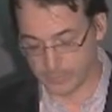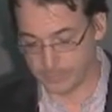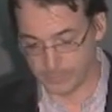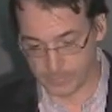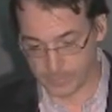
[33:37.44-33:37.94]

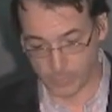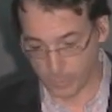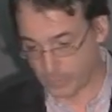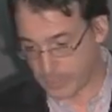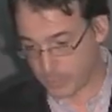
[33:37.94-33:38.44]
maybe not
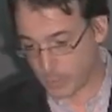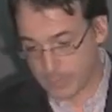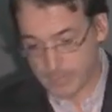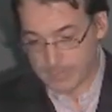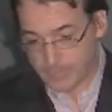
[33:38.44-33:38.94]
for
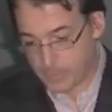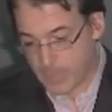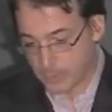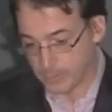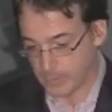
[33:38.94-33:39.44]
the
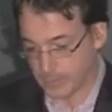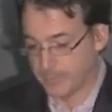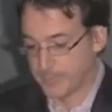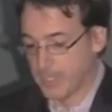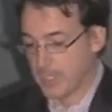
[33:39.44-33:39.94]
full-fledged program,
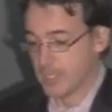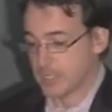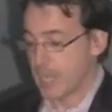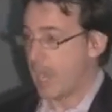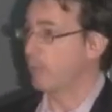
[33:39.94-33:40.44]
but for part
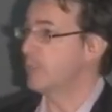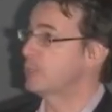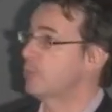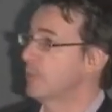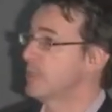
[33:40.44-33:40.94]
of it.
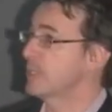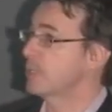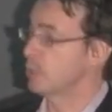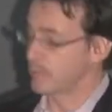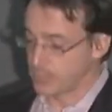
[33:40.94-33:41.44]

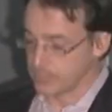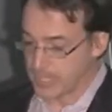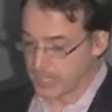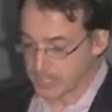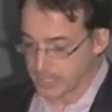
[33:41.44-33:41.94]
Our
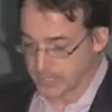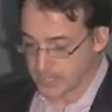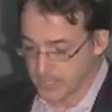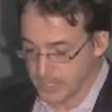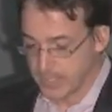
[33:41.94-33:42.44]
students at the
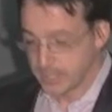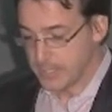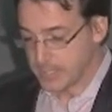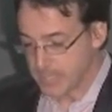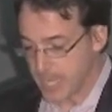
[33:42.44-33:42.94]
University of
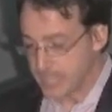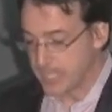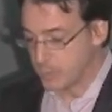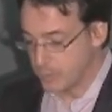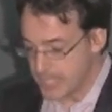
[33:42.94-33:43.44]
Texas
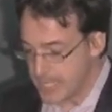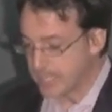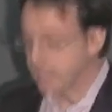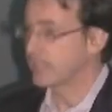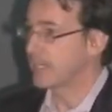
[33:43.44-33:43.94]

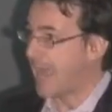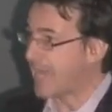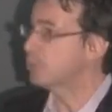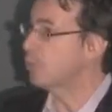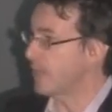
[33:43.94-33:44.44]
designed a
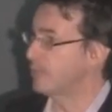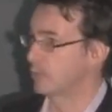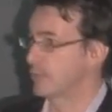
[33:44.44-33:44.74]
unique